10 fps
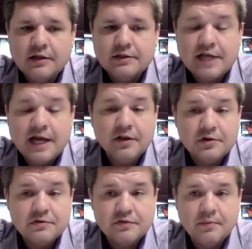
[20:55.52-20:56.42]

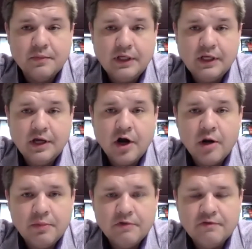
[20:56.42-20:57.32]
dollars from the
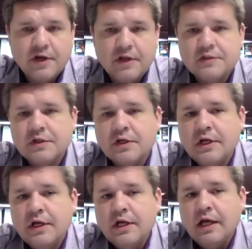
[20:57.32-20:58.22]
ARPA funds
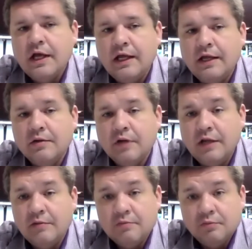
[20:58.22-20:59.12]

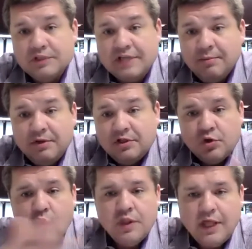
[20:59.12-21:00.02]
and was able to
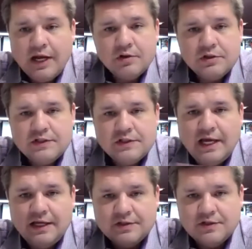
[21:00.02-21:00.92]
dole that out to
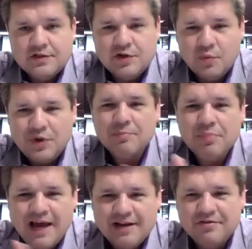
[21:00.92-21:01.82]
states. And so we
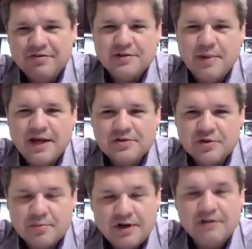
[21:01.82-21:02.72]
applied for some
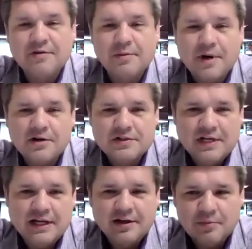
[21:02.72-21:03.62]
extra money from our
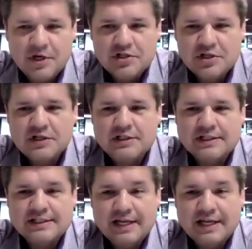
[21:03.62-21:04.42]
state commission to say,